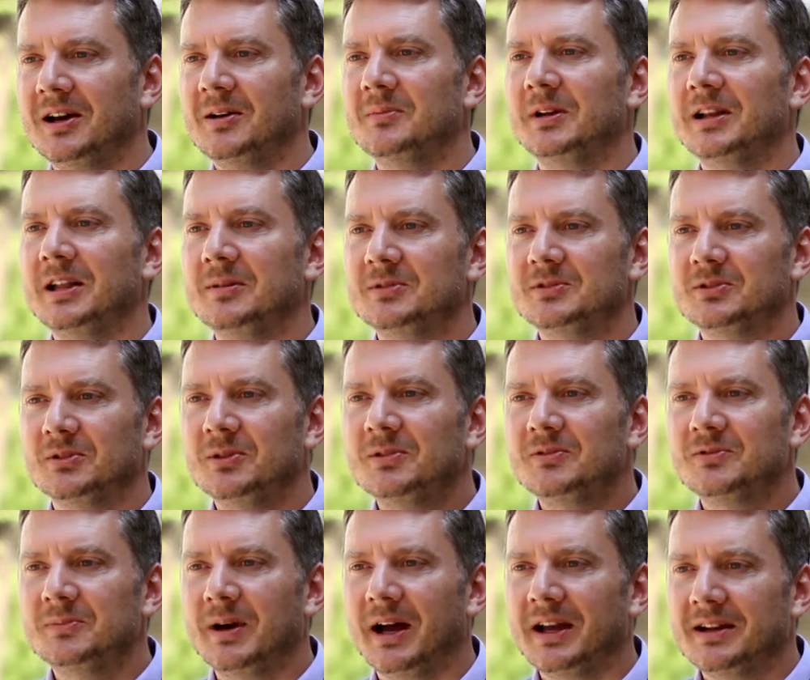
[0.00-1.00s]
My name is
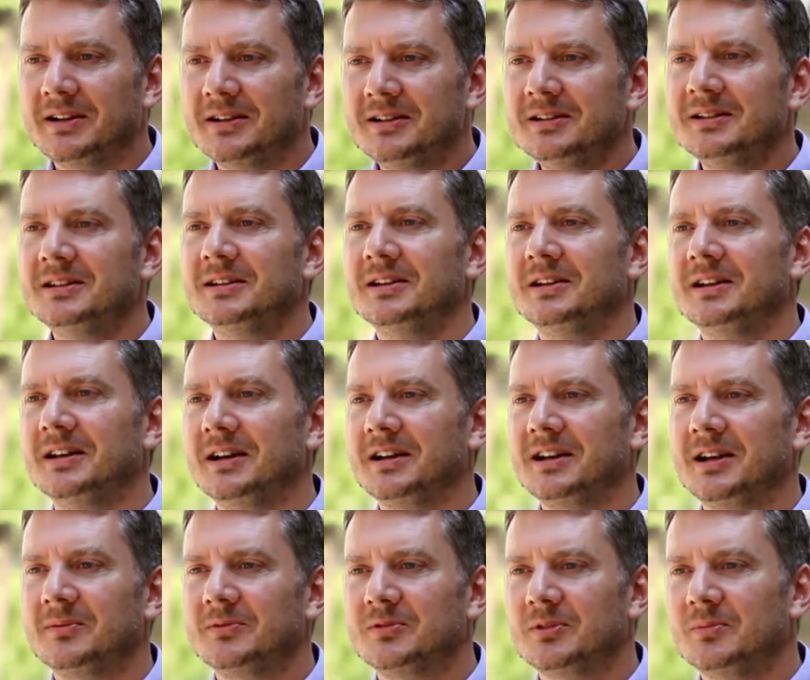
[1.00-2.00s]
Ulf Meyer. I
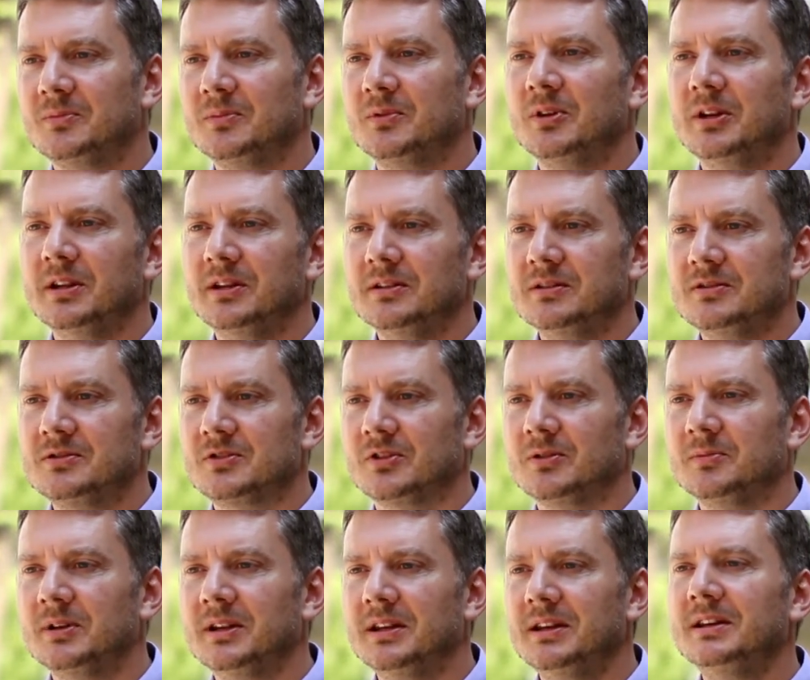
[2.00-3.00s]
come from Berlin,
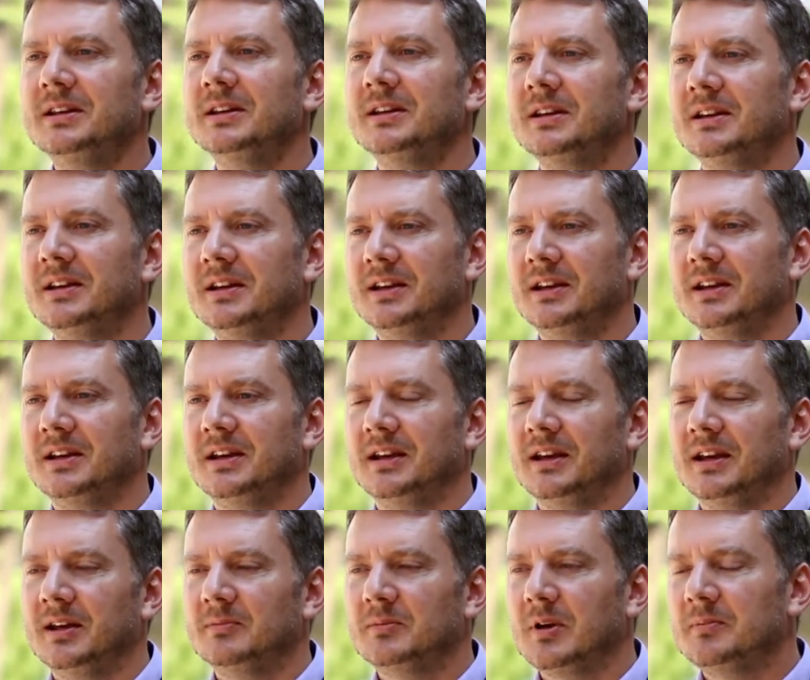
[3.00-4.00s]
Germany,
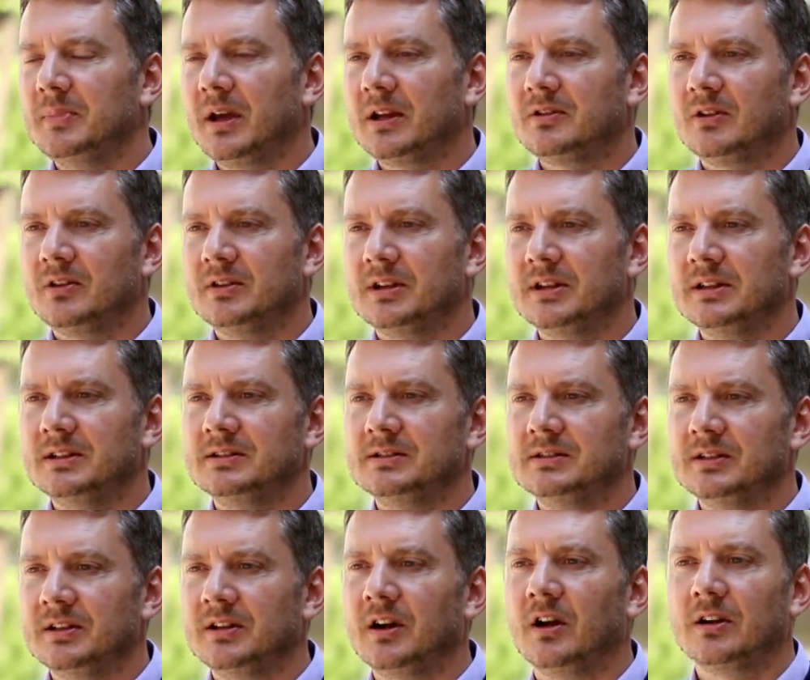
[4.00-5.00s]
and my background
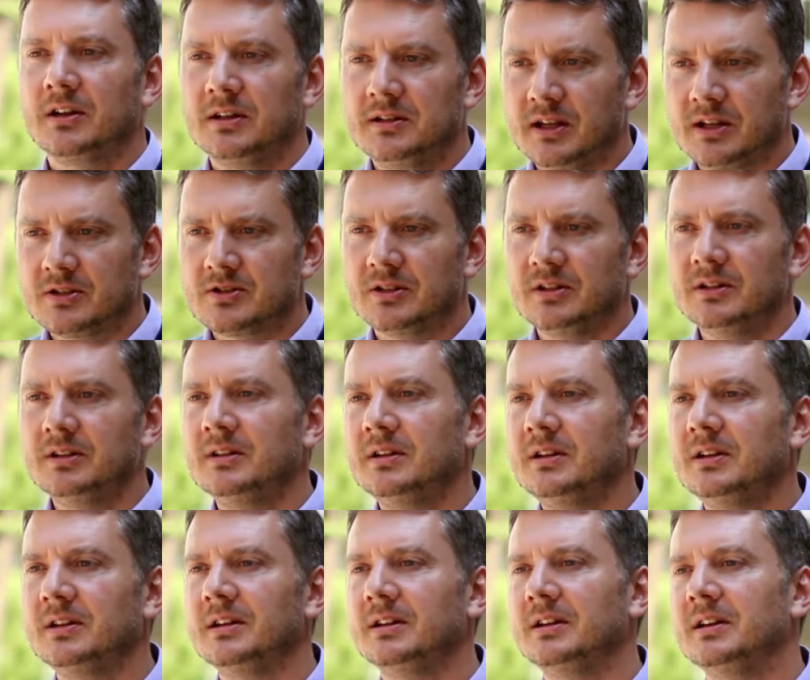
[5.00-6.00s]
is in architecture.
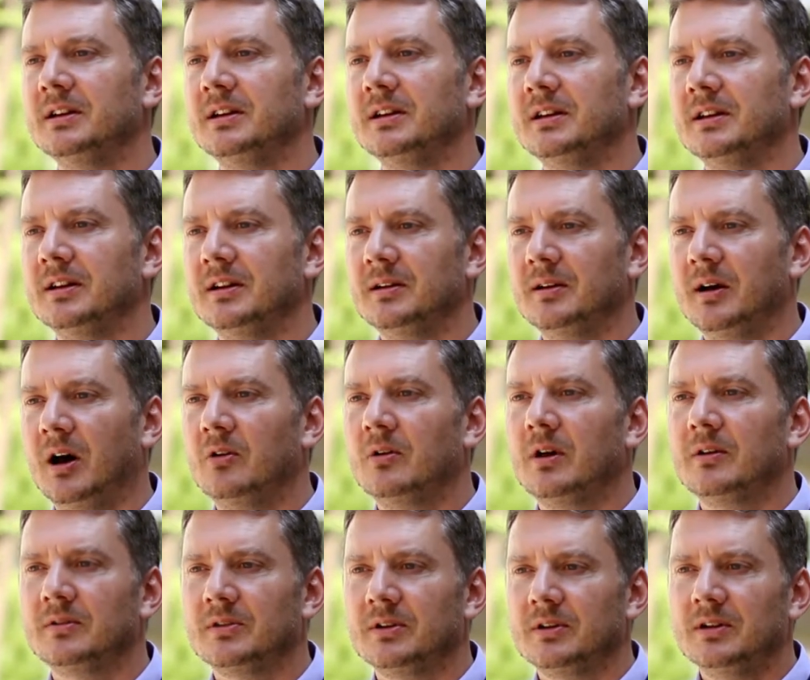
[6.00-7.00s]

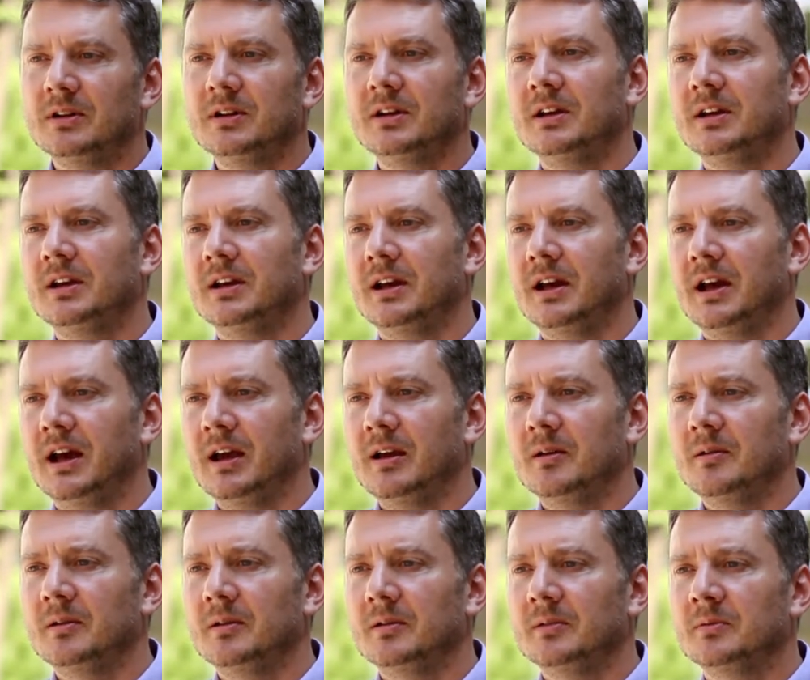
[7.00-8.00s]
However,
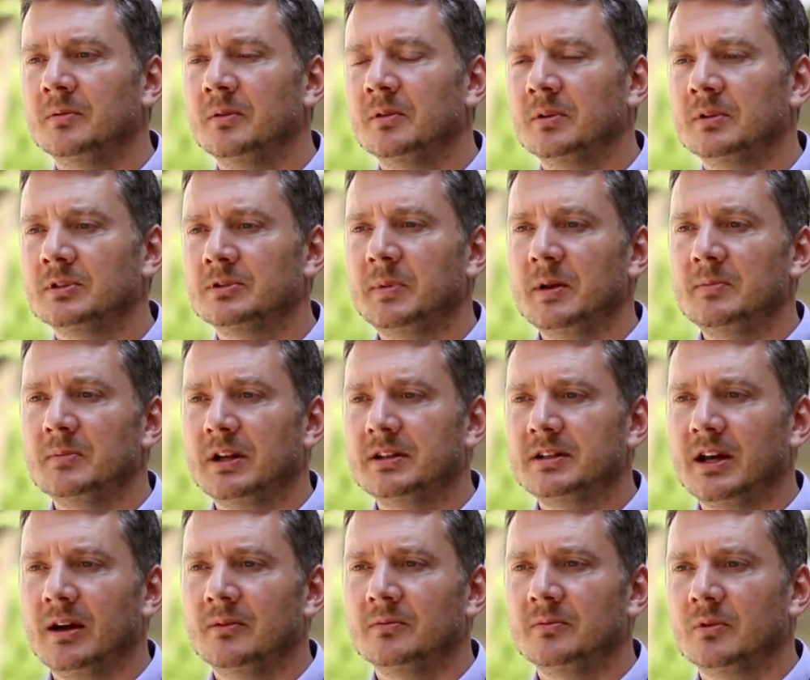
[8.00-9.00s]
I spent my
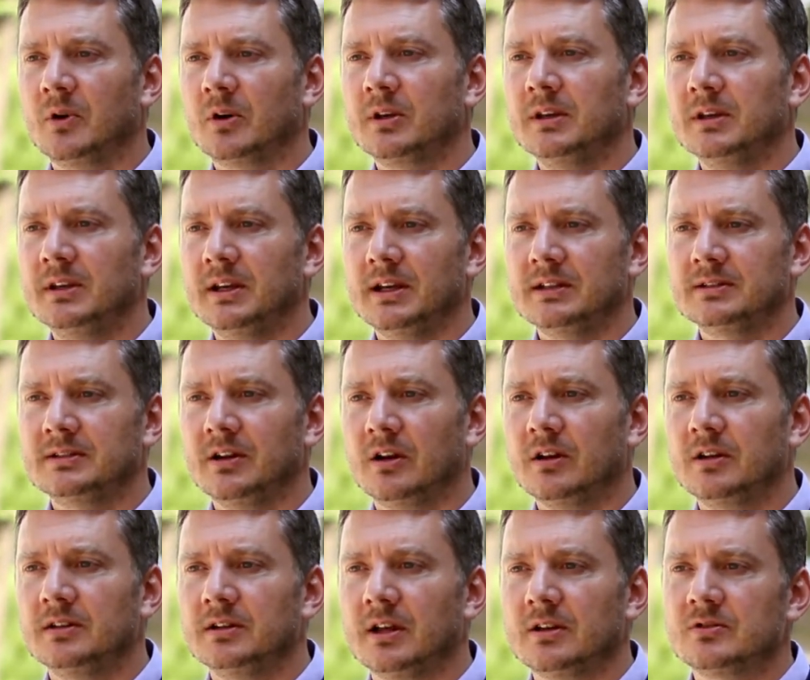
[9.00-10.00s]
time working as an
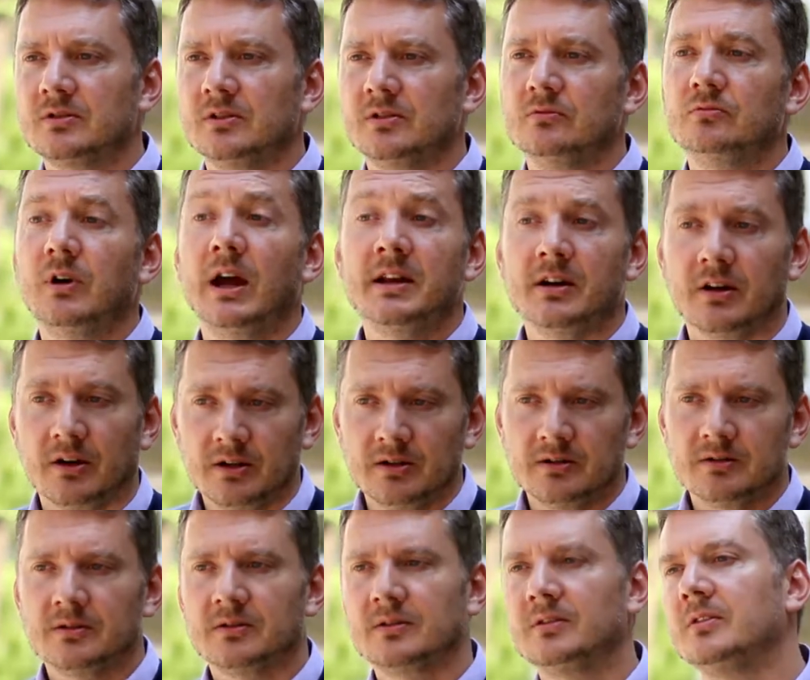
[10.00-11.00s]
architectural writer,
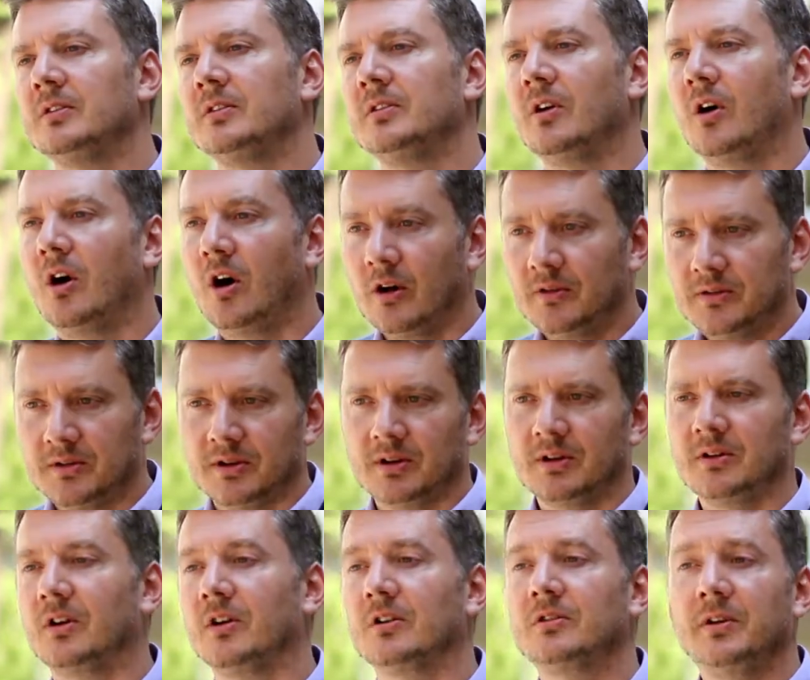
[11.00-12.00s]

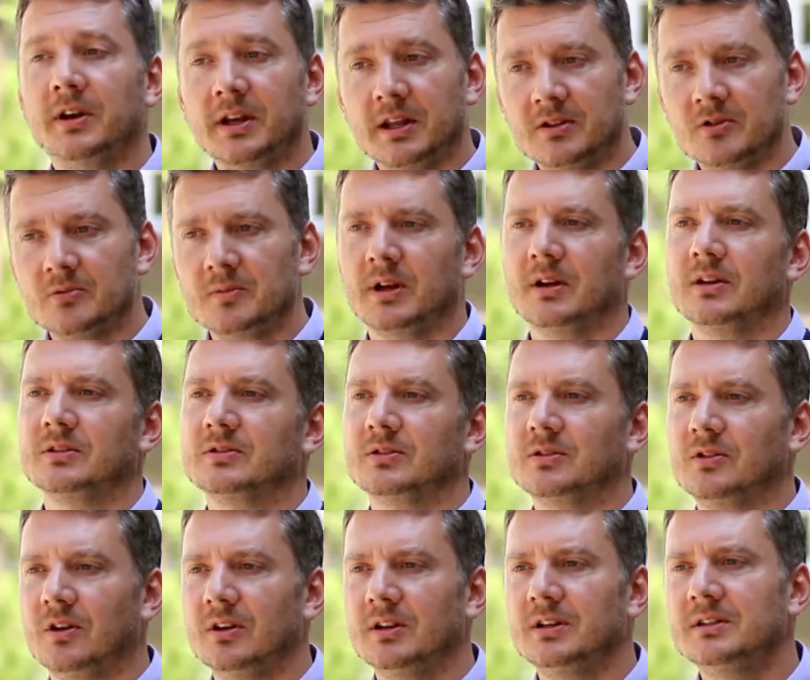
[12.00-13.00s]
author or critic, you may also
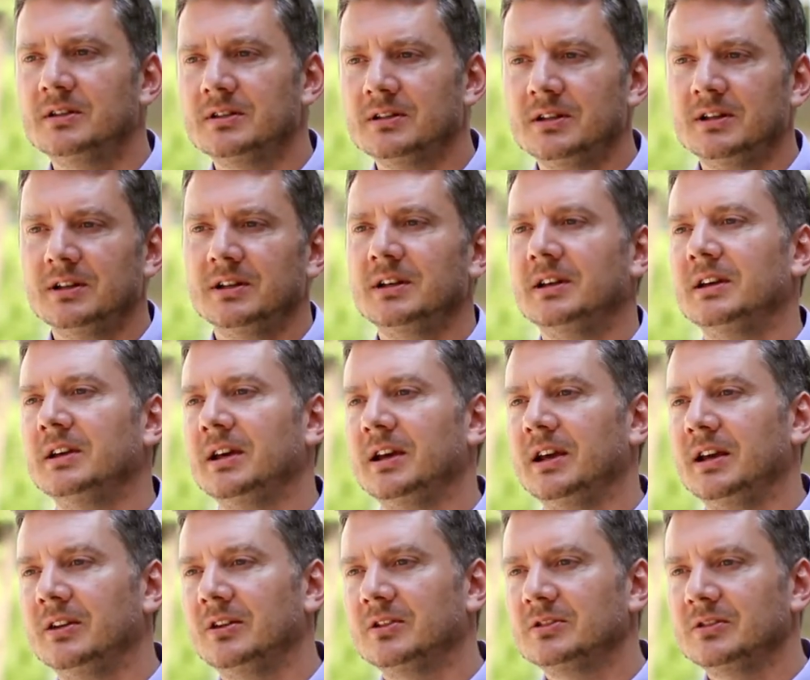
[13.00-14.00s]
call it,
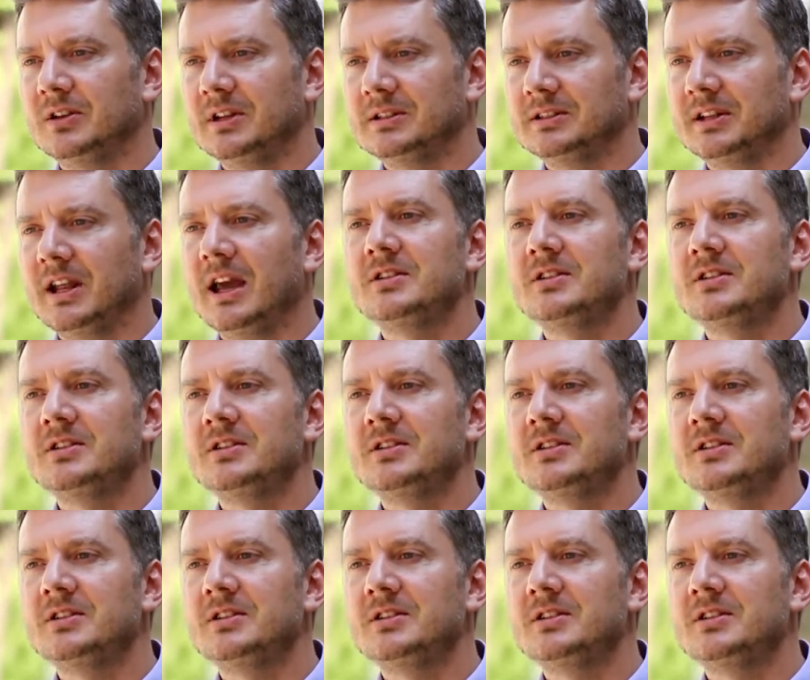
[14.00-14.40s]
and also as an